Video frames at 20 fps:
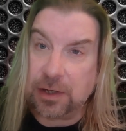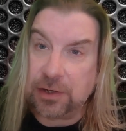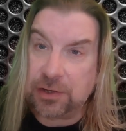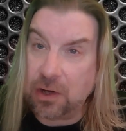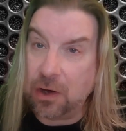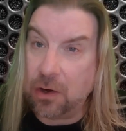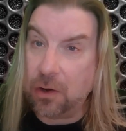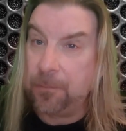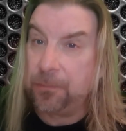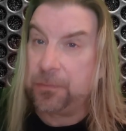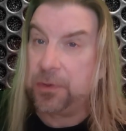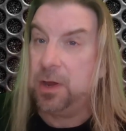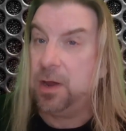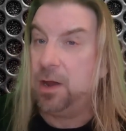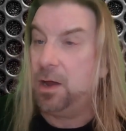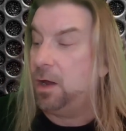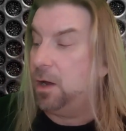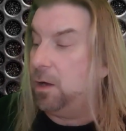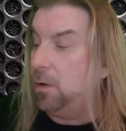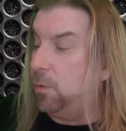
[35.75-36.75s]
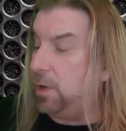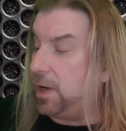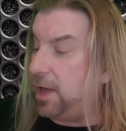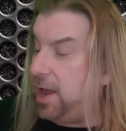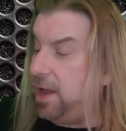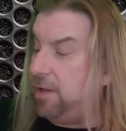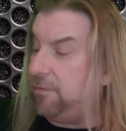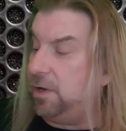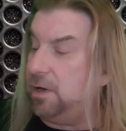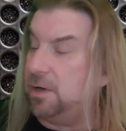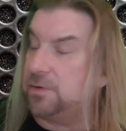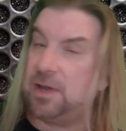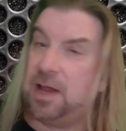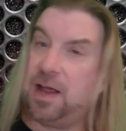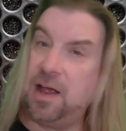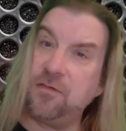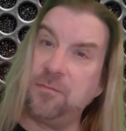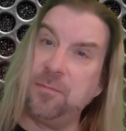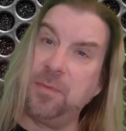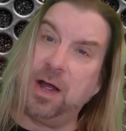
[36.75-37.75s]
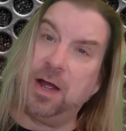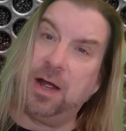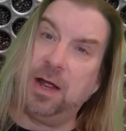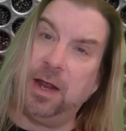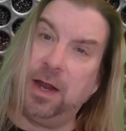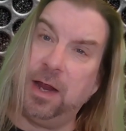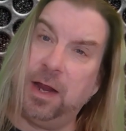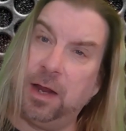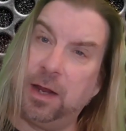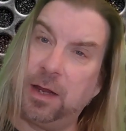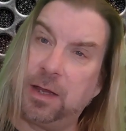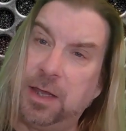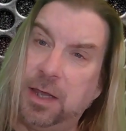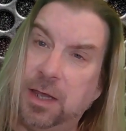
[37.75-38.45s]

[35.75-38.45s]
So what I have here is I have my